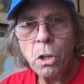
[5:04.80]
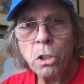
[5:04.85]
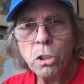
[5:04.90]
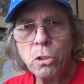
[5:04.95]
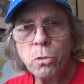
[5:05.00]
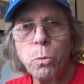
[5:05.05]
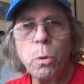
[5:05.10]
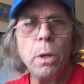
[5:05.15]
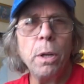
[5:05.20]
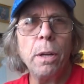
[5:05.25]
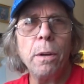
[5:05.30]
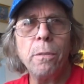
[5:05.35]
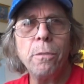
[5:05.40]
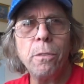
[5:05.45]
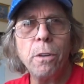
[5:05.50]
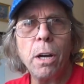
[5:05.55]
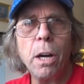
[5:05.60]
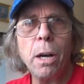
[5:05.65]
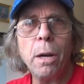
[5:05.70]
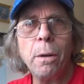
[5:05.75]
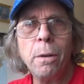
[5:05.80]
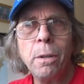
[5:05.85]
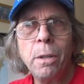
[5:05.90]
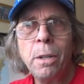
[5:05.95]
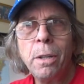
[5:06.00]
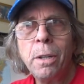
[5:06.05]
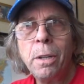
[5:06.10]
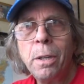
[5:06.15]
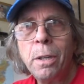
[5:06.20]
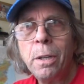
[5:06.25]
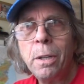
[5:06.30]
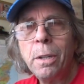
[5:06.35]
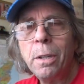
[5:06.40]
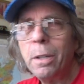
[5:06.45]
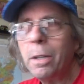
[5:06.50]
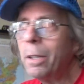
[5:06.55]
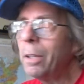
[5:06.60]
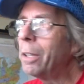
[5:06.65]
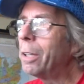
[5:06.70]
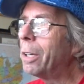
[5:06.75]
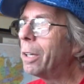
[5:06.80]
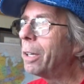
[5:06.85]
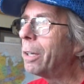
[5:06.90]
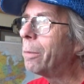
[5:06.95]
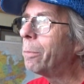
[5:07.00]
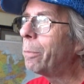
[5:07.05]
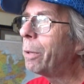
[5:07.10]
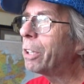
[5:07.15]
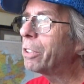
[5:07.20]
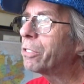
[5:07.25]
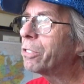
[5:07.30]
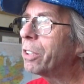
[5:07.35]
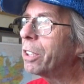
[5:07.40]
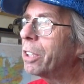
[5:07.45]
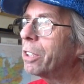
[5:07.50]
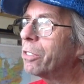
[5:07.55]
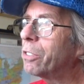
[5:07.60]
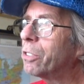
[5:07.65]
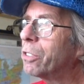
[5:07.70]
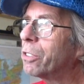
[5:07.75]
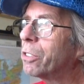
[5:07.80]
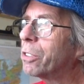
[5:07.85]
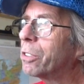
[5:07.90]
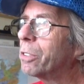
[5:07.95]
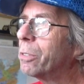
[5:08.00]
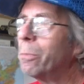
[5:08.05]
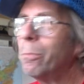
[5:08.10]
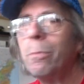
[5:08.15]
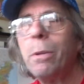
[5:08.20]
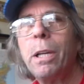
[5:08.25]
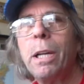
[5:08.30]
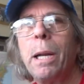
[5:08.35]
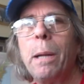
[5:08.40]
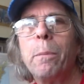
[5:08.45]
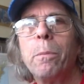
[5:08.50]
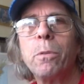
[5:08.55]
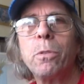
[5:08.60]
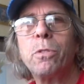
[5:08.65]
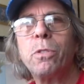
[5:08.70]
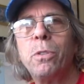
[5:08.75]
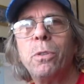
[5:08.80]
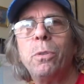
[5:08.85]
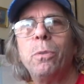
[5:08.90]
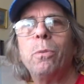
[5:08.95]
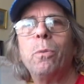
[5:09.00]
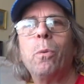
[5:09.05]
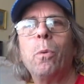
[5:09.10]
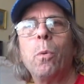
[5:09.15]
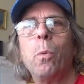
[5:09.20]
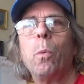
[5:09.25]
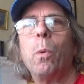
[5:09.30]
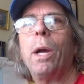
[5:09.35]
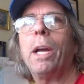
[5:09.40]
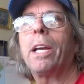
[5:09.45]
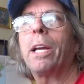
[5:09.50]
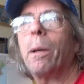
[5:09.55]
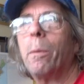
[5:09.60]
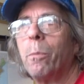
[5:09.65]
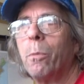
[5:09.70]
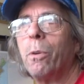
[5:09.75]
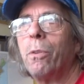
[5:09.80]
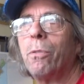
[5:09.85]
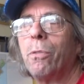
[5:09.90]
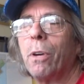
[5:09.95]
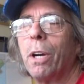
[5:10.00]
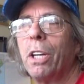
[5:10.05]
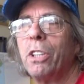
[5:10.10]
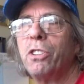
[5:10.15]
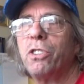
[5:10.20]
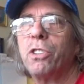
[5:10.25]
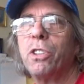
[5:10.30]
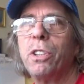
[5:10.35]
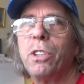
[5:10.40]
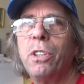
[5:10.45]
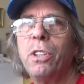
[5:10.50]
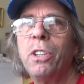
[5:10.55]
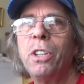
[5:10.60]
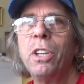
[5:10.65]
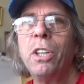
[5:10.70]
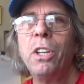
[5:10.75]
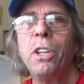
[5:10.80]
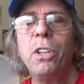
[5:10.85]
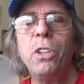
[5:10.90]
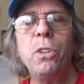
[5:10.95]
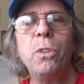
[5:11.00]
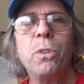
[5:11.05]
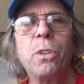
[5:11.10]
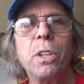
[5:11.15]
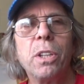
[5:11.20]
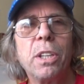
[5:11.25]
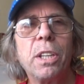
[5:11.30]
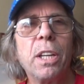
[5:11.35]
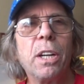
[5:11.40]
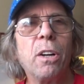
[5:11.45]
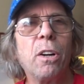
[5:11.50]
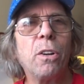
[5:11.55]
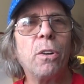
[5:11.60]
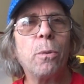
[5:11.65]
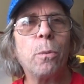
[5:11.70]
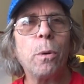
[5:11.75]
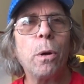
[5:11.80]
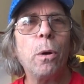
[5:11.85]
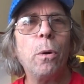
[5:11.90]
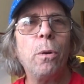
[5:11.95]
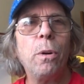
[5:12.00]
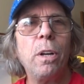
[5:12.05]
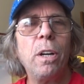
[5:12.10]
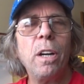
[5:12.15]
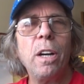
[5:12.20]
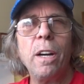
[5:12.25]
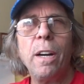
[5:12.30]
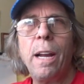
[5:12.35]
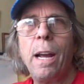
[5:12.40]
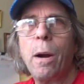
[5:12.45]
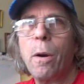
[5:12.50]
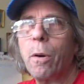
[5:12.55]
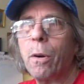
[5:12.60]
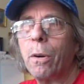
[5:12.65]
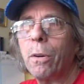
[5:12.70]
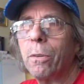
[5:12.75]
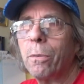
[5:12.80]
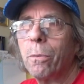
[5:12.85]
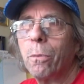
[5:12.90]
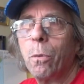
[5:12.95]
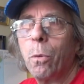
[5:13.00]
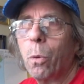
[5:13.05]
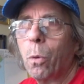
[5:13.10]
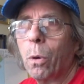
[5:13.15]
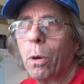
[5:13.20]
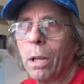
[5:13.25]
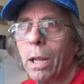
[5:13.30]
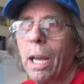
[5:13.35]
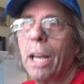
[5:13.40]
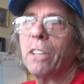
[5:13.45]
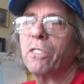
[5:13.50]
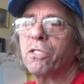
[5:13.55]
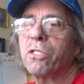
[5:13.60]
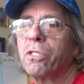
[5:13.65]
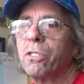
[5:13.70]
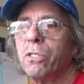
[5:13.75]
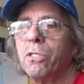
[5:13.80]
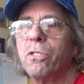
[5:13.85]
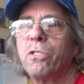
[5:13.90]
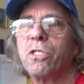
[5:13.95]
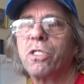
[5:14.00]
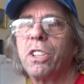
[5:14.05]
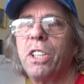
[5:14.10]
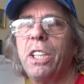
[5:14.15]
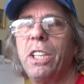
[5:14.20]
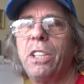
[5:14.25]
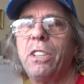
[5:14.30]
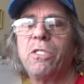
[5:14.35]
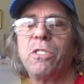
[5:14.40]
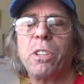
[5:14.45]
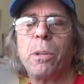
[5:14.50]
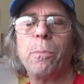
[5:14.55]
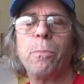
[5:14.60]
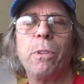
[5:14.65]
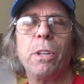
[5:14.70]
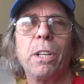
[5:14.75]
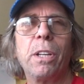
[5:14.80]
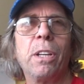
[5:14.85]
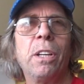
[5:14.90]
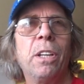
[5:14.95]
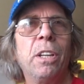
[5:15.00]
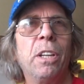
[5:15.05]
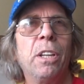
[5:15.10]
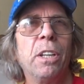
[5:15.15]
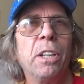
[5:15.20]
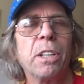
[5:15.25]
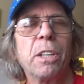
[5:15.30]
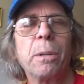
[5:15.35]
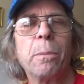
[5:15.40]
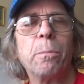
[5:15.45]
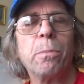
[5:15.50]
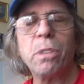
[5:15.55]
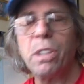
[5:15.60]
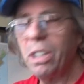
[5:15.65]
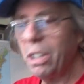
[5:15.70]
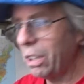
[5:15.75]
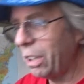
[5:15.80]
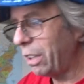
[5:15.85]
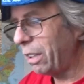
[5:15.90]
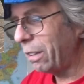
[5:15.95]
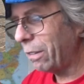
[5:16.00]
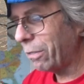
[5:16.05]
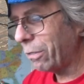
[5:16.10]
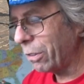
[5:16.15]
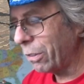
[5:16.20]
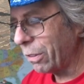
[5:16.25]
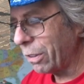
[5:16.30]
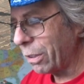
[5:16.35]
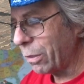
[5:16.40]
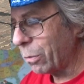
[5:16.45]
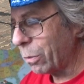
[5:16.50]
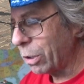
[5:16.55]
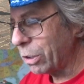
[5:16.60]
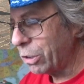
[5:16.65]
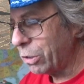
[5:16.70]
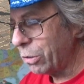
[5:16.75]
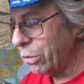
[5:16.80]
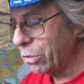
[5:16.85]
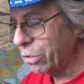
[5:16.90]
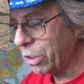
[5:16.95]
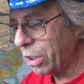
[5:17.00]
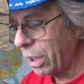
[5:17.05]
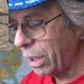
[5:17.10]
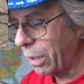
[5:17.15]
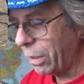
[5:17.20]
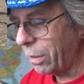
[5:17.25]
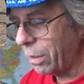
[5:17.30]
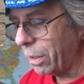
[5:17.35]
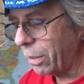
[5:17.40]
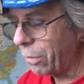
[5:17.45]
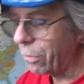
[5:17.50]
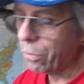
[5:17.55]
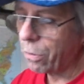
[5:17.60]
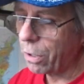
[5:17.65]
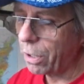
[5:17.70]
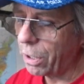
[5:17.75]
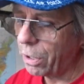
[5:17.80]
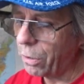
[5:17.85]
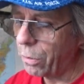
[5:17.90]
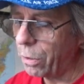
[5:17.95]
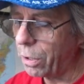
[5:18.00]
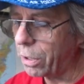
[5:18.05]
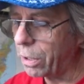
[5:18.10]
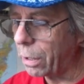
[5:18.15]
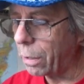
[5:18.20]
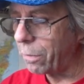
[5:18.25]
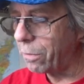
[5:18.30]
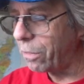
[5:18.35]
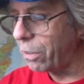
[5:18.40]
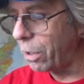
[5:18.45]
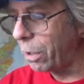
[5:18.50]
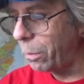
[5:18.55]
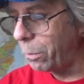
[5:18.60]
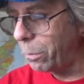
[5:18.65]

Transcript: It's one of the best things is being able to wake up refreshed, and you can get on the road in an hour or less, see something completely different than what you see in front of you at that very